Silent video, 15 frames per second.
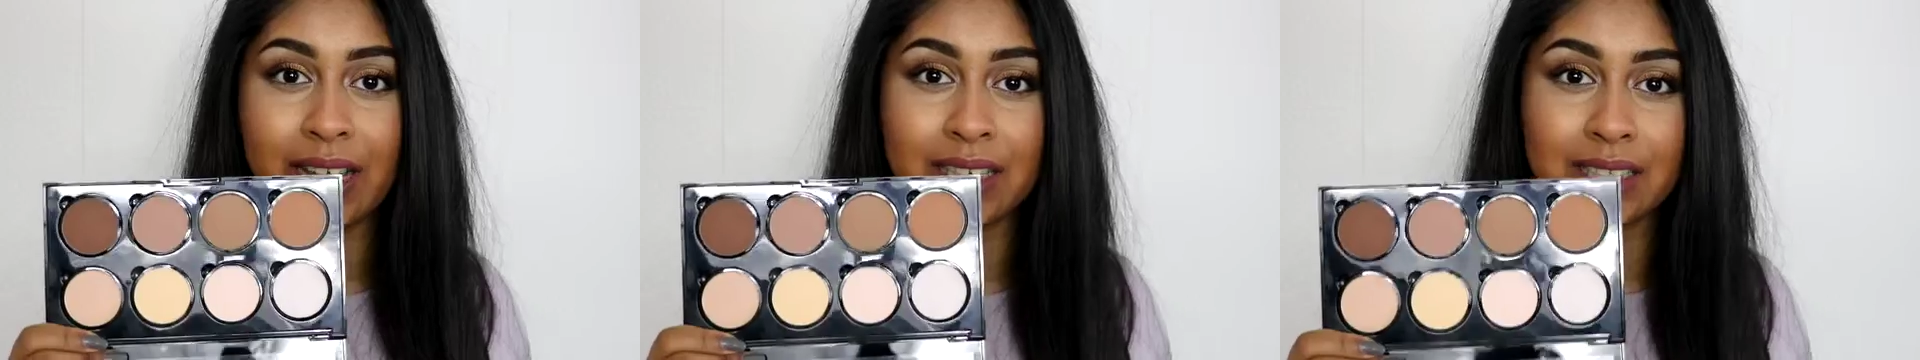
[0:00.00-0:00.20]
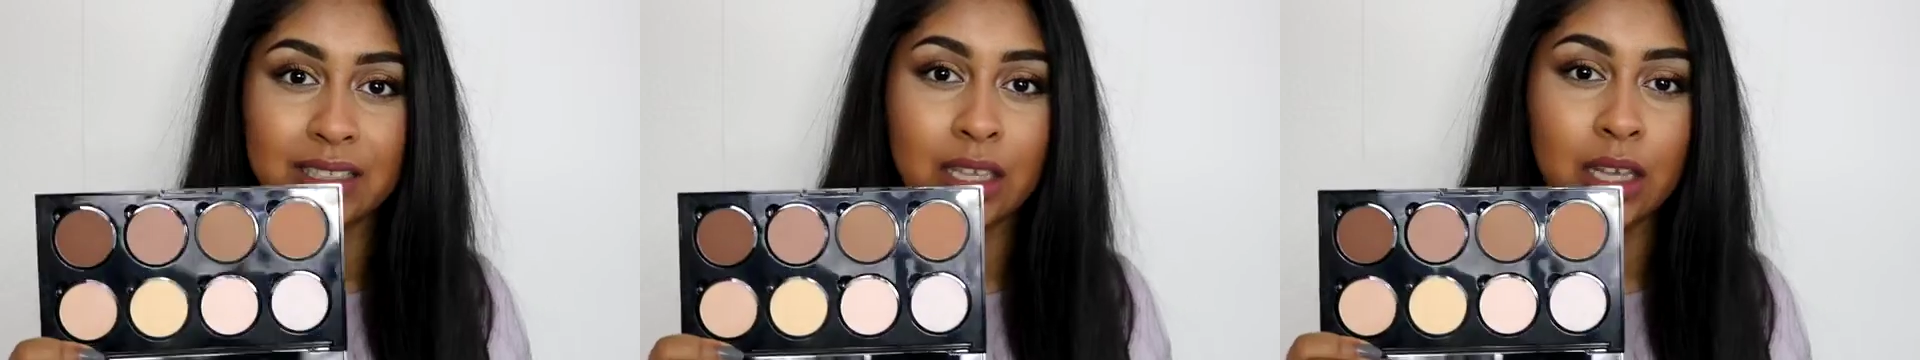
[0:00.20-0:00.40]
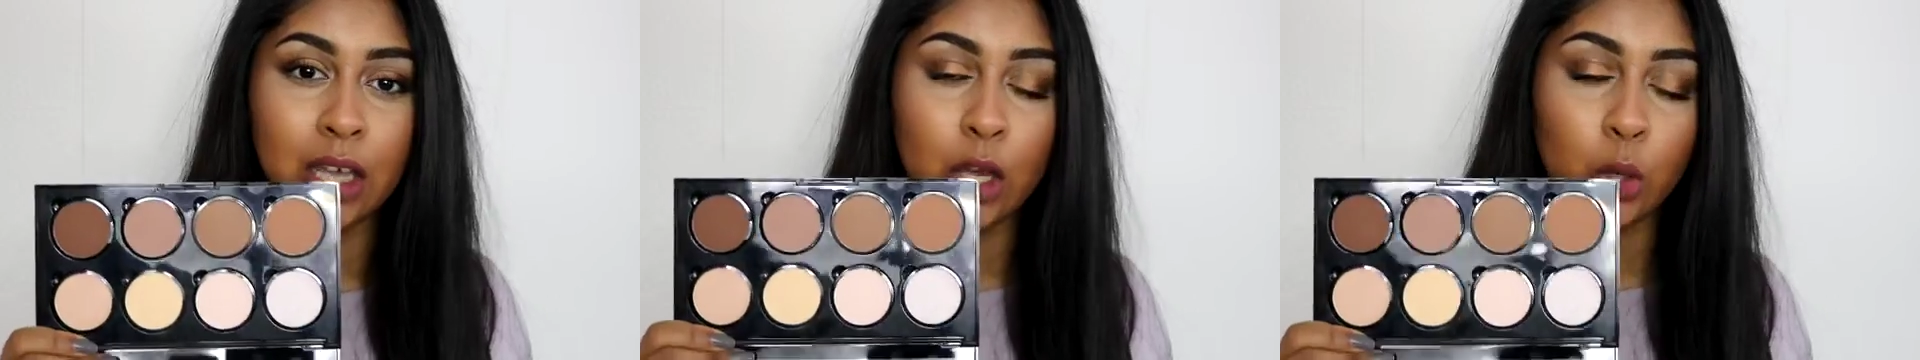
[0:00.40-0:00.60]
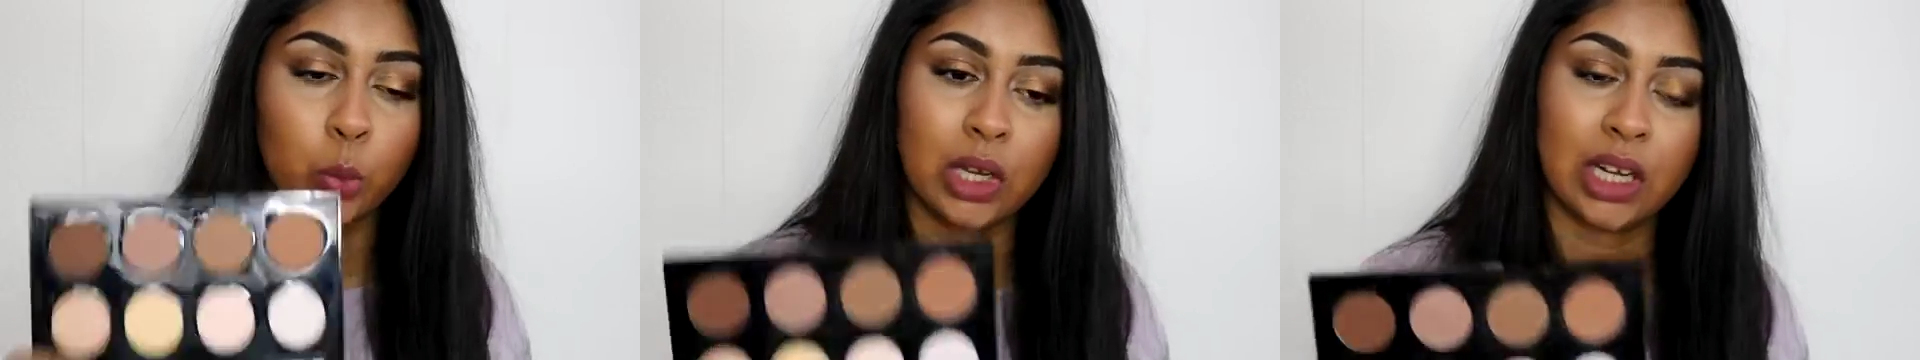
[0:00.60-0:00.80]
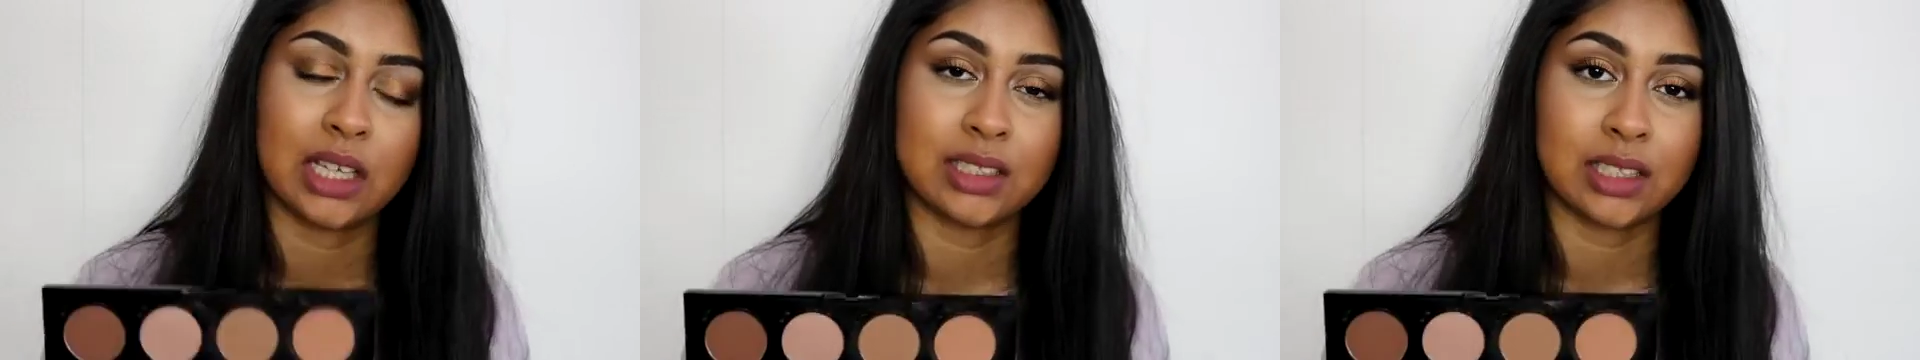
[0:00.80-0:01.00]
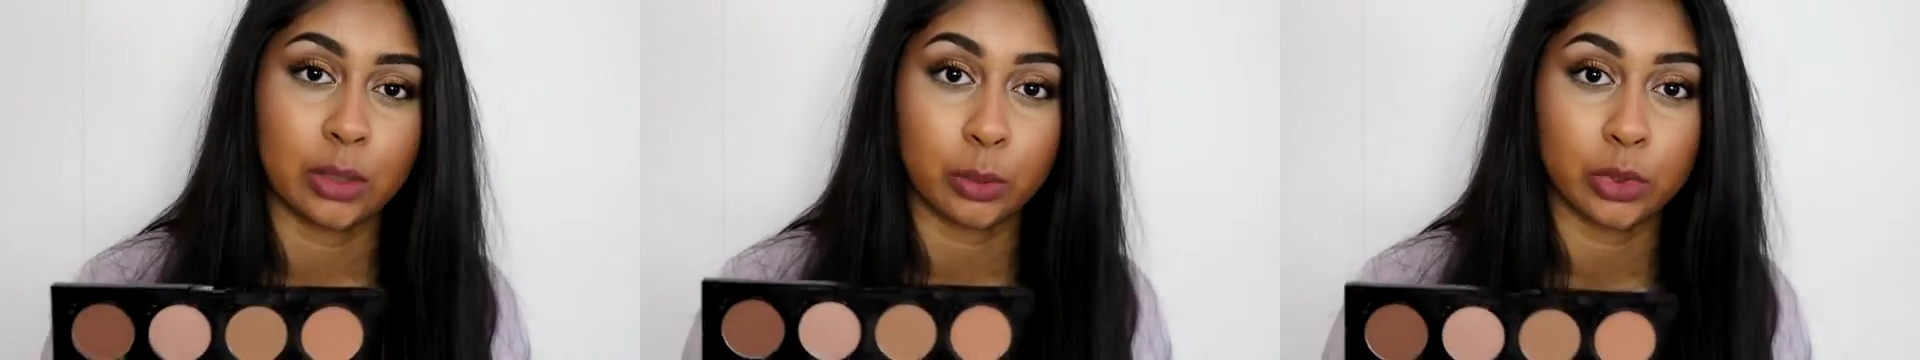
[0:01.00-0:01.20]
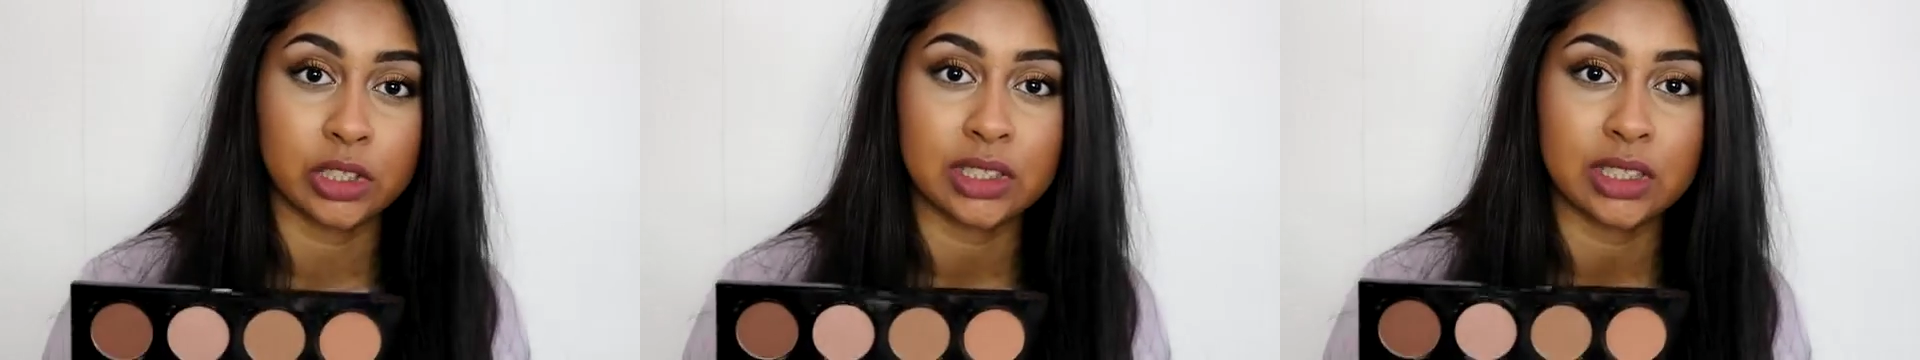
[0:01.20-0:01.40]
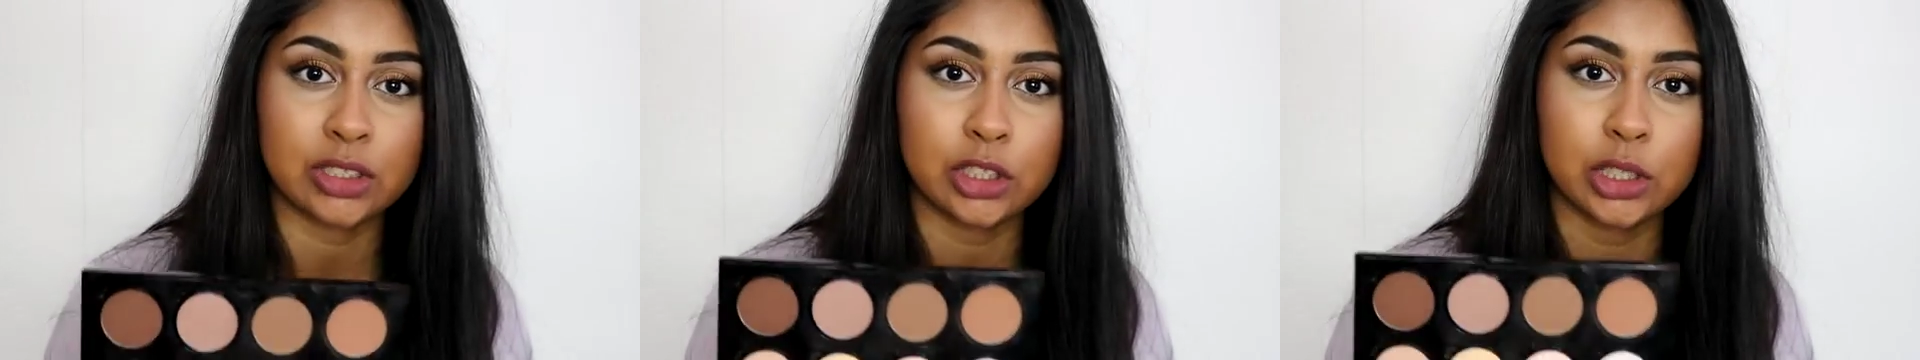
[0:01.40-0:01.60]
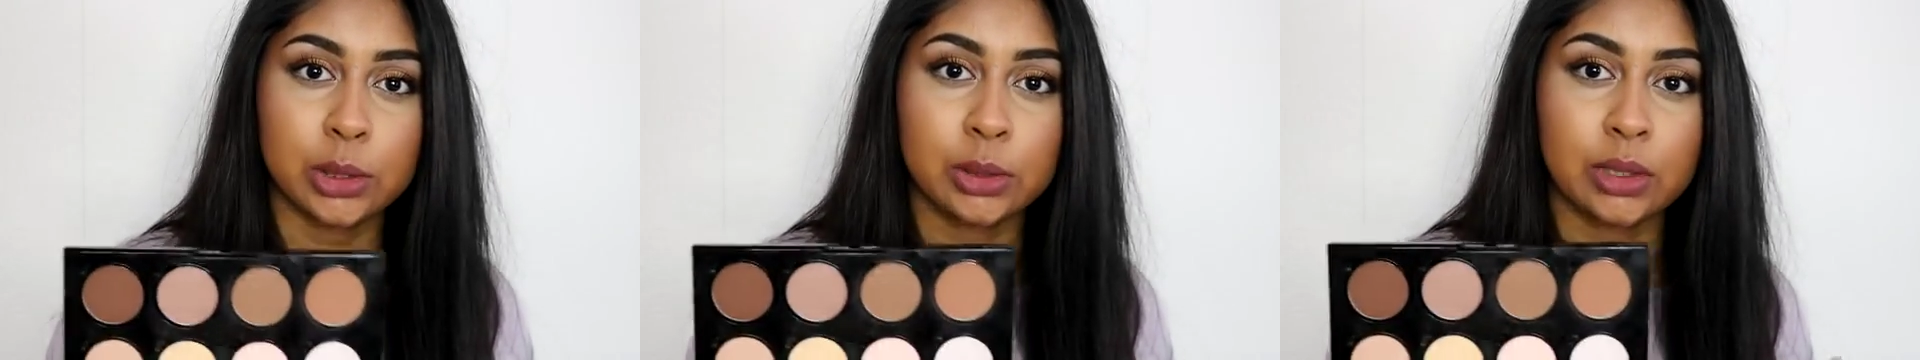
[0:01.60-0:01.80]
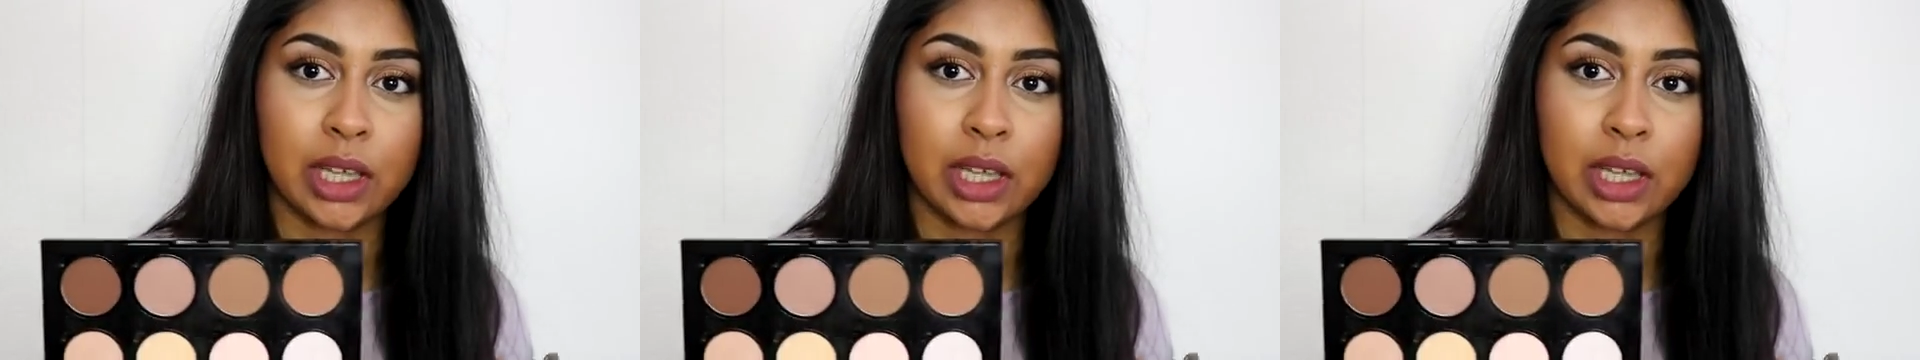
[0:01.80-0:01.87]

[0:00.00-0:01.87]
as well as I want it to.